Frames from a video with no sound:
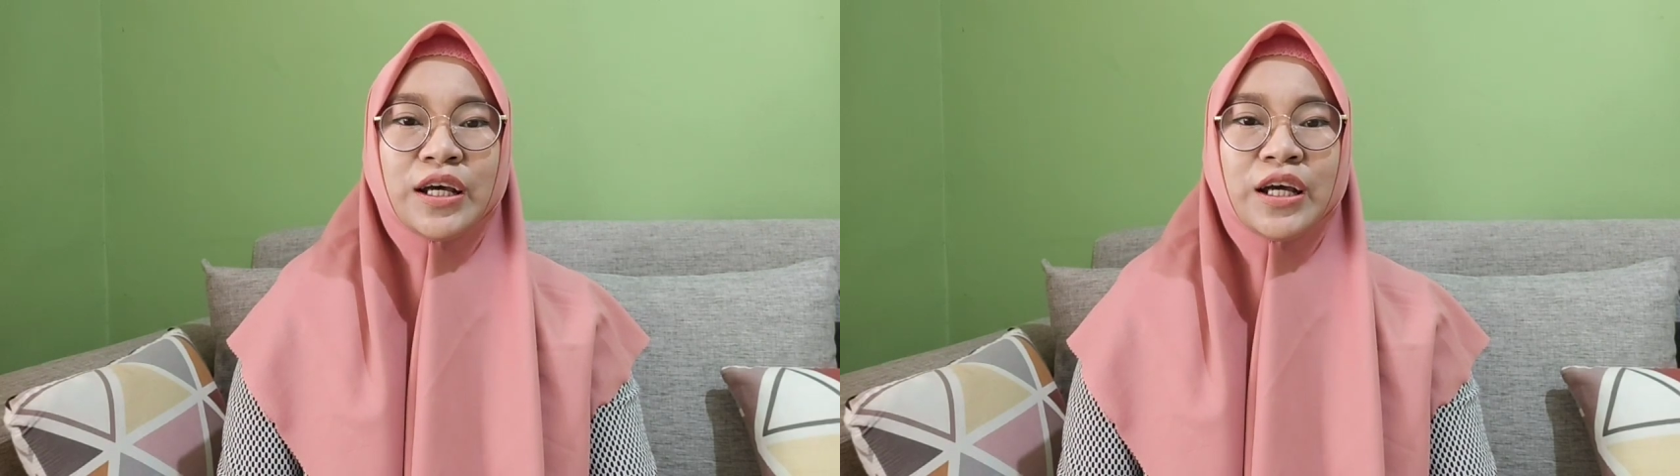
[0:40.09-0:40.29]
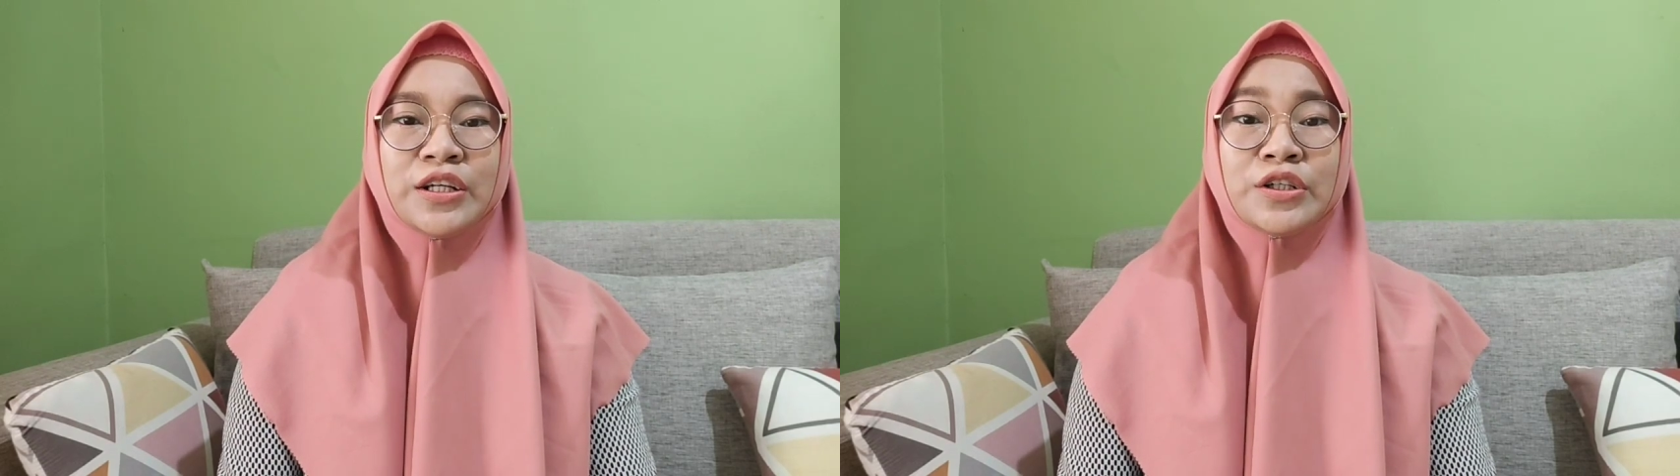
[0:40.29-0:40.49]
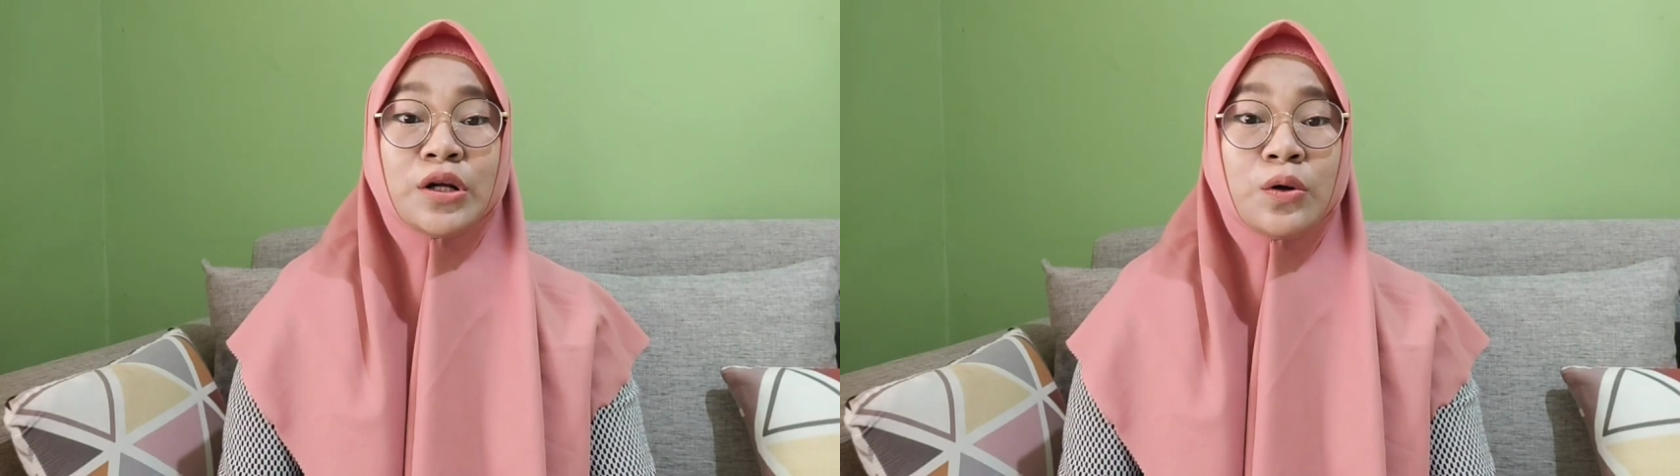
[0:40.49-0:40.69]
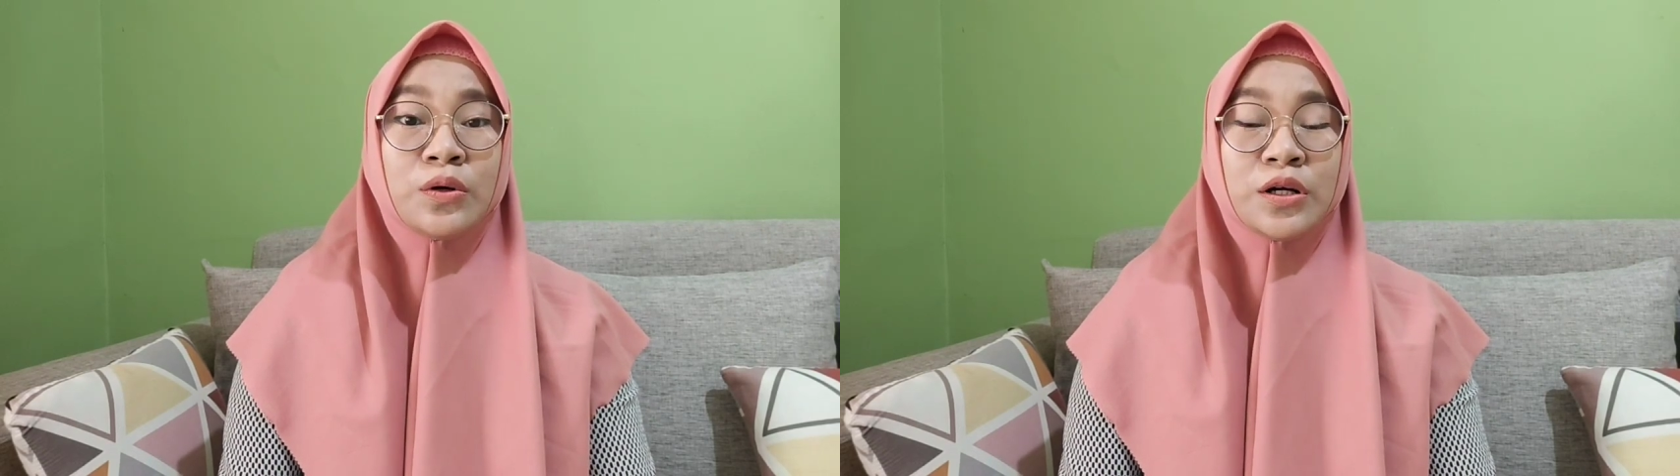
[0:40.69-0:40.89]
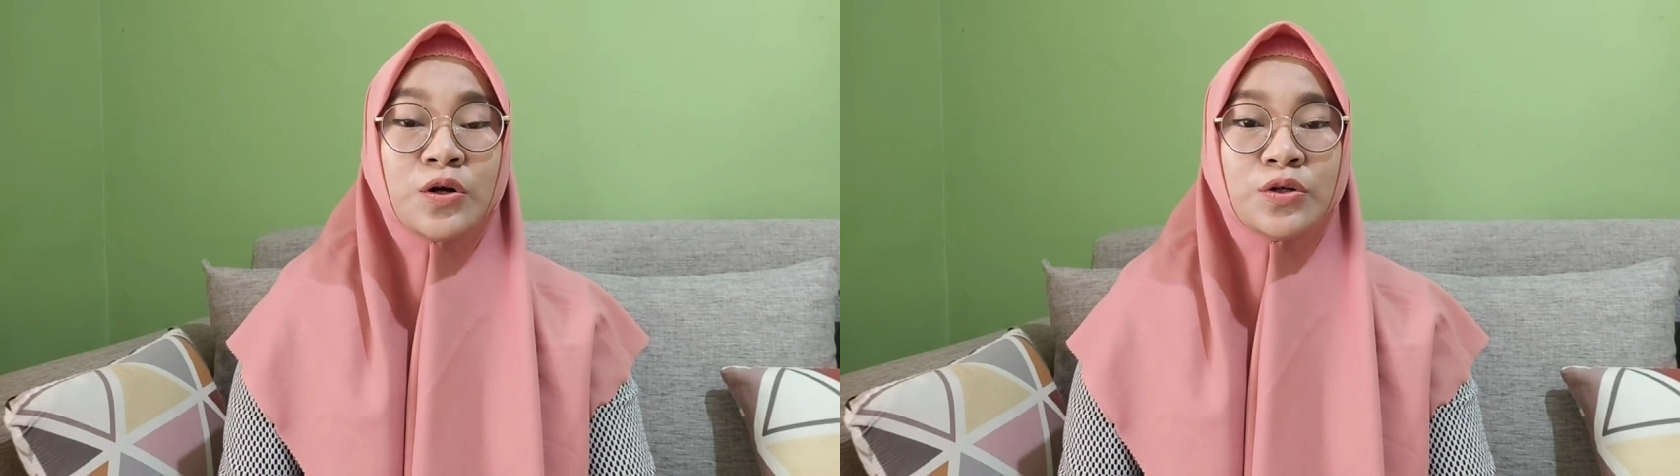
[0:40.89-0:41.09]
and
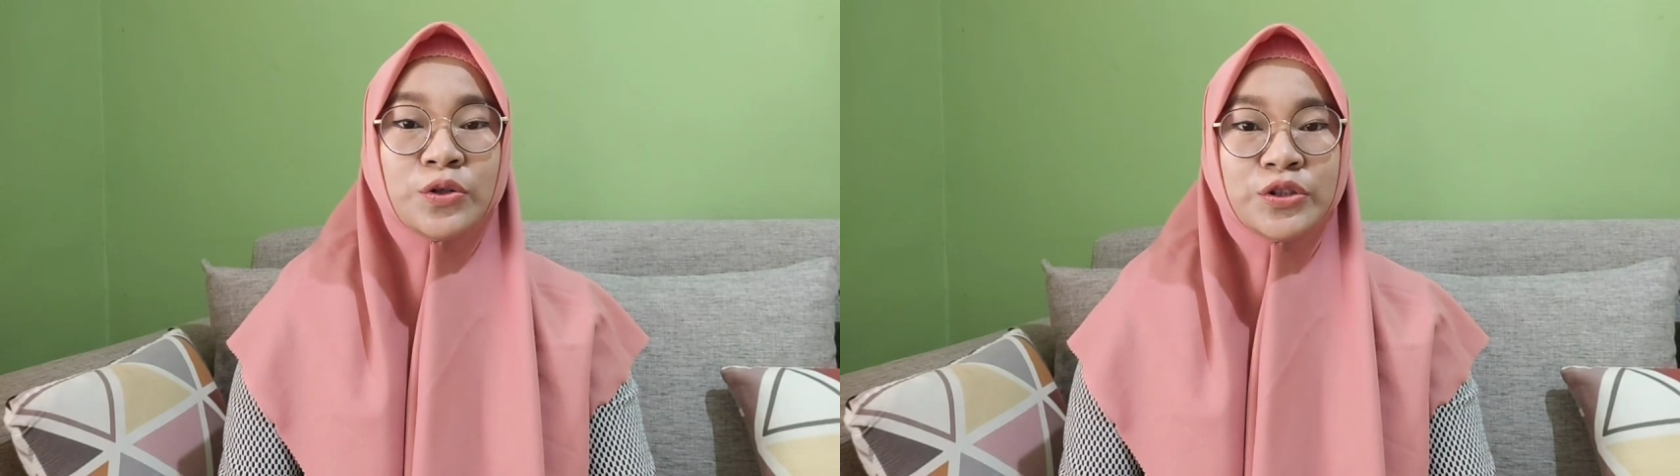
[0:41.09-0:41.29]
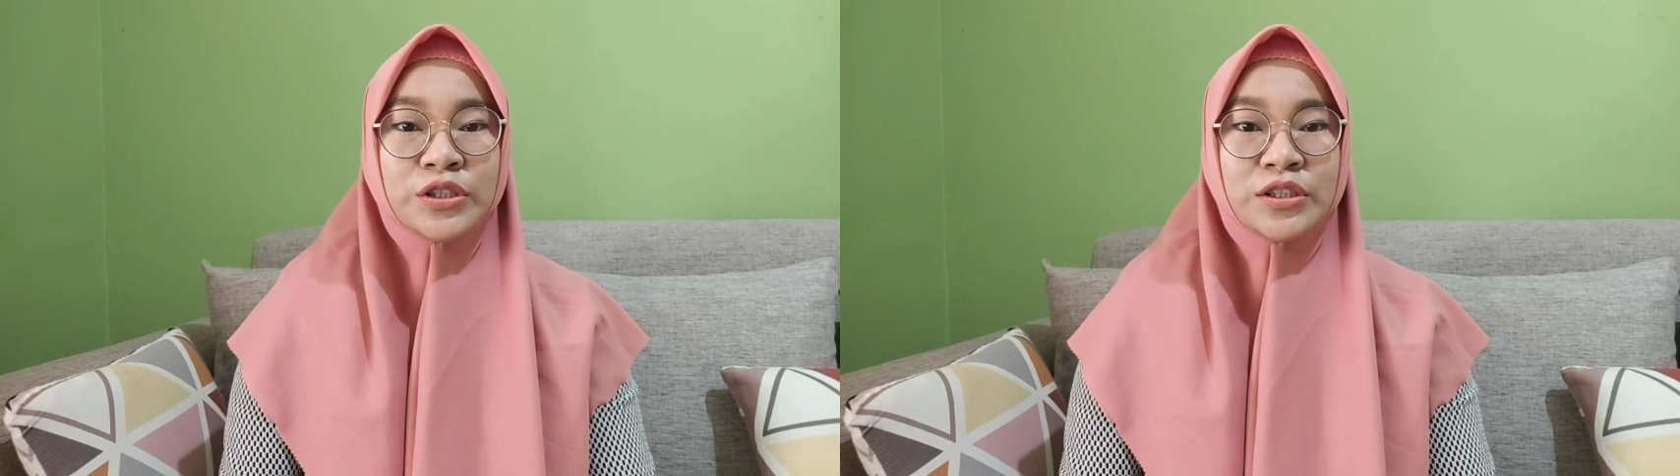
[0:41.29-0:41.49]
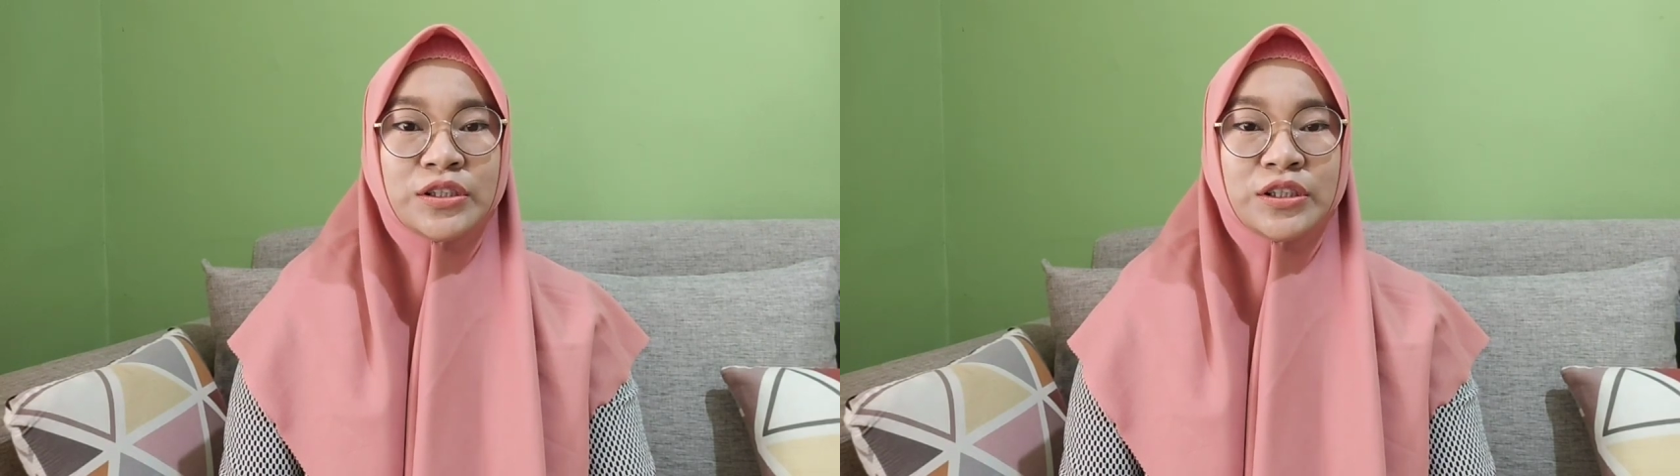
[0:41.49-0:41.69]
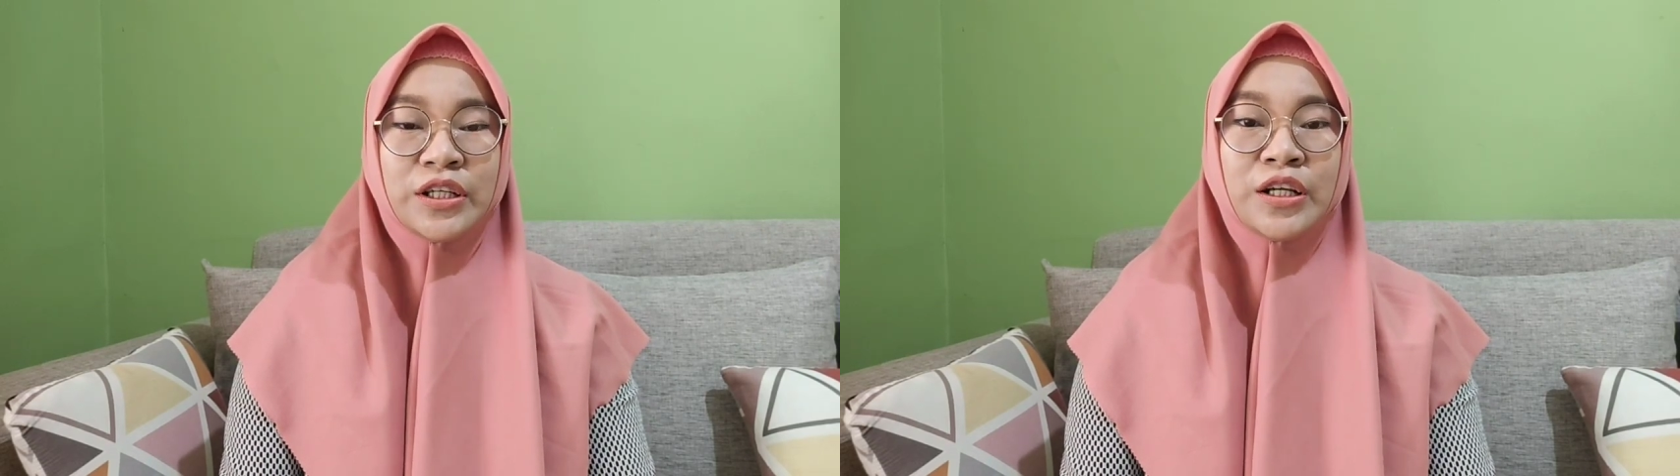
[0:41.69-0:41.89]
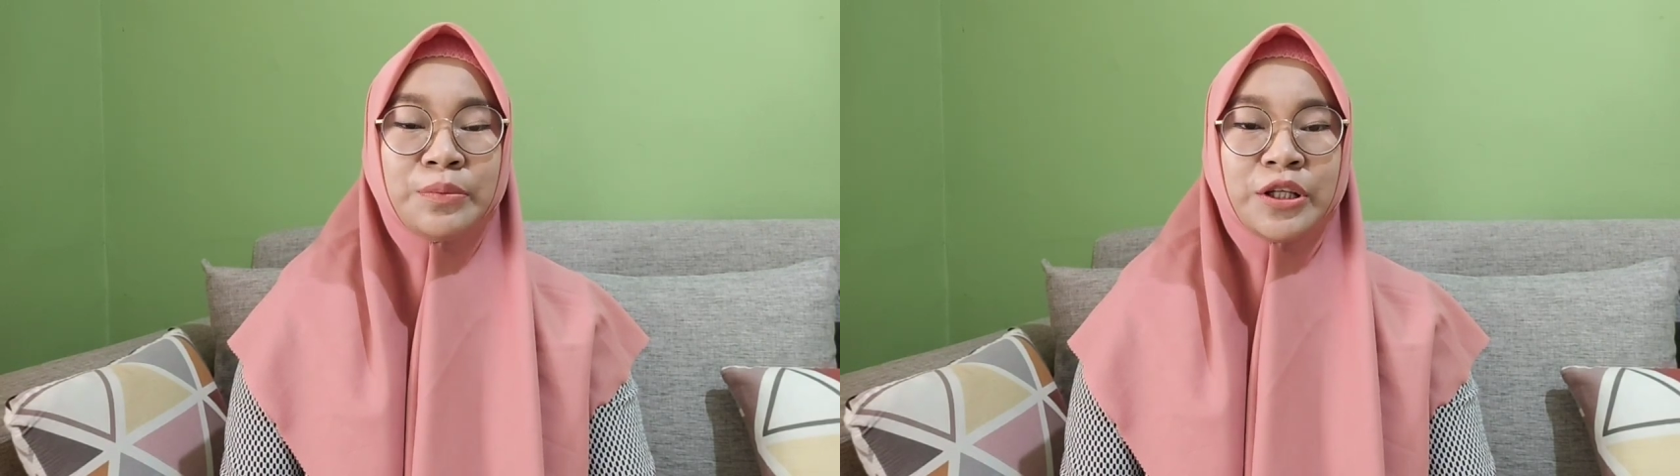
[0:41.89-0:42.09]
draw a conclusion
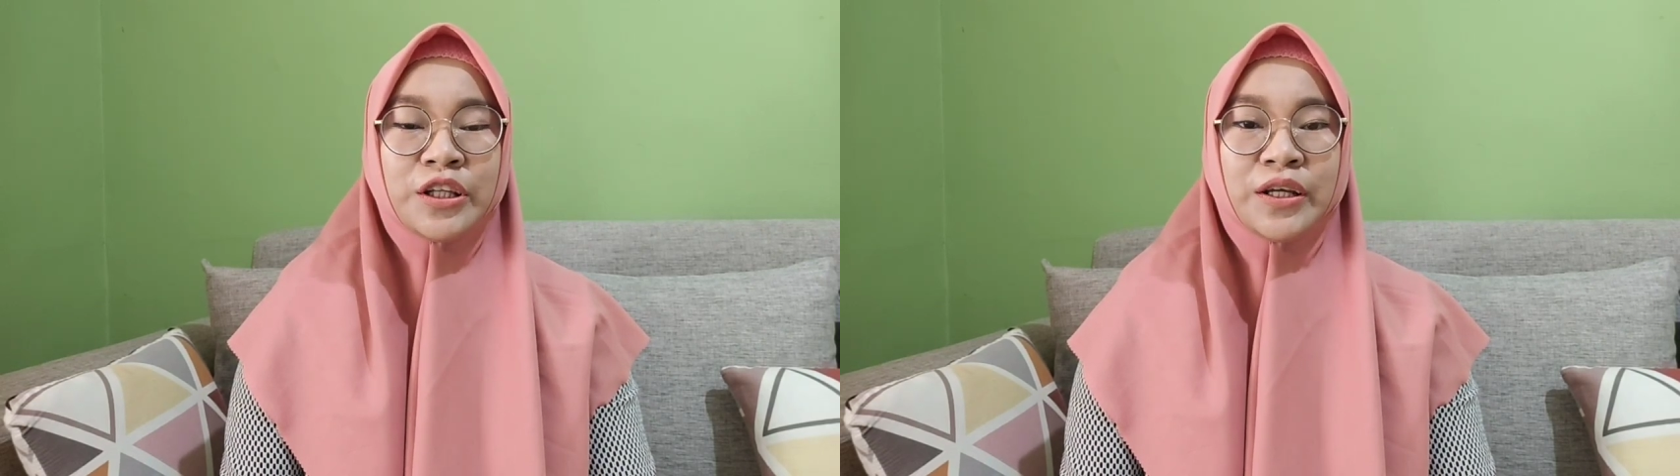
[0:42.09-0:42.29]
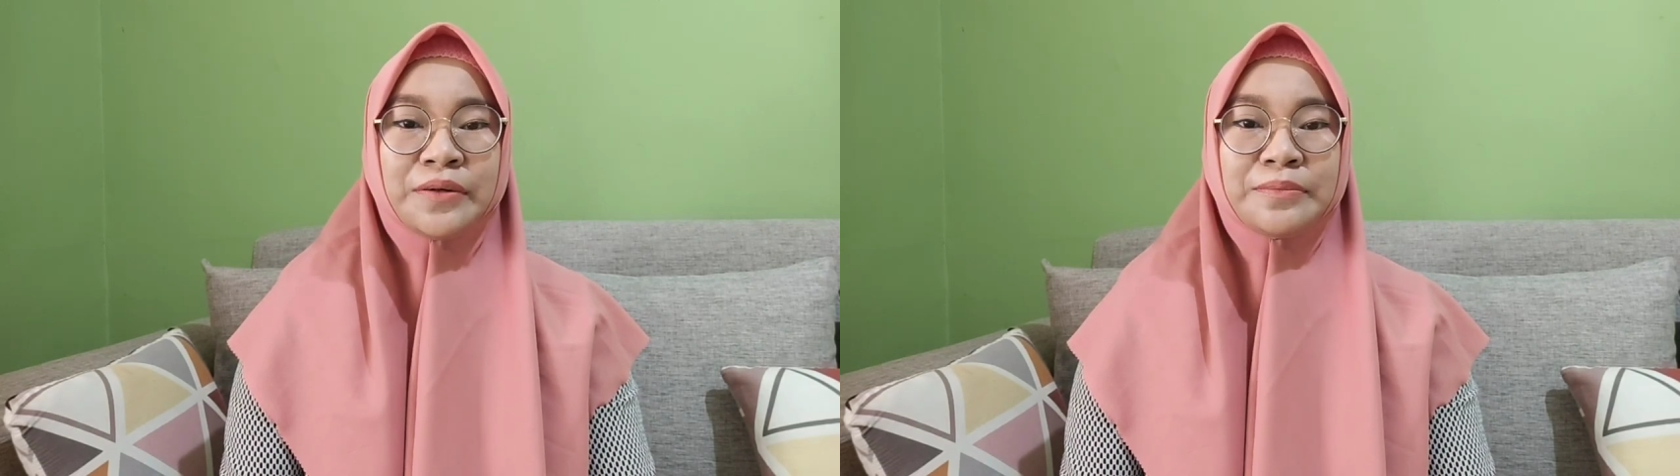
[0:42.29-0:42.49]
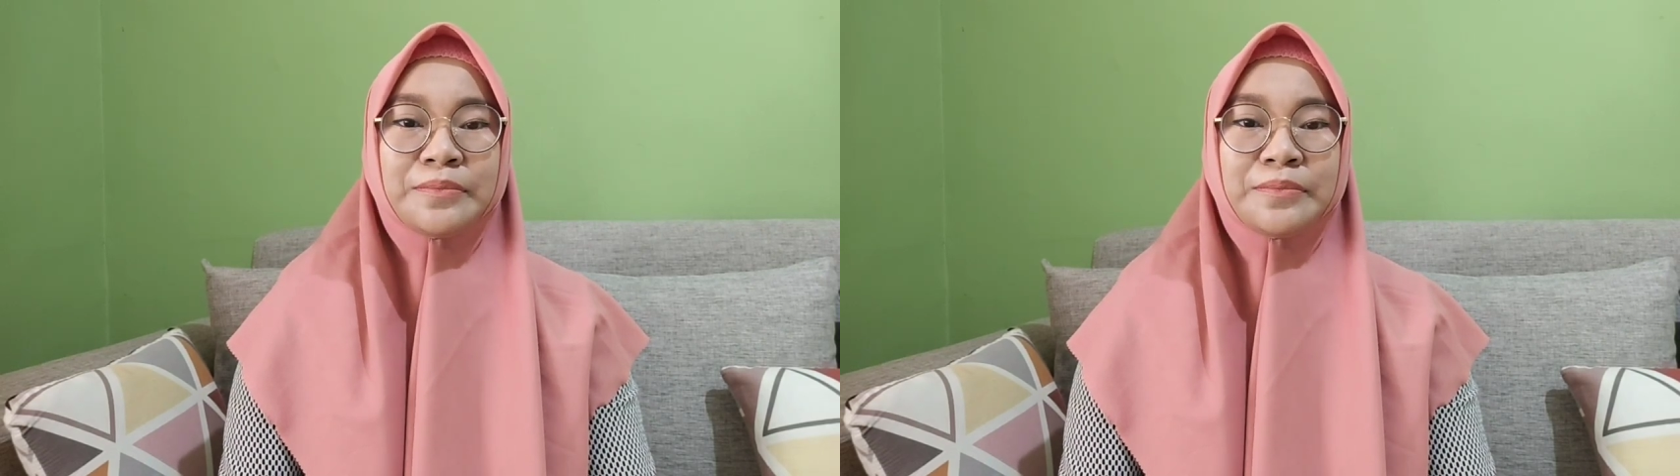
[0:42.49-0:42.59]
in a meeting.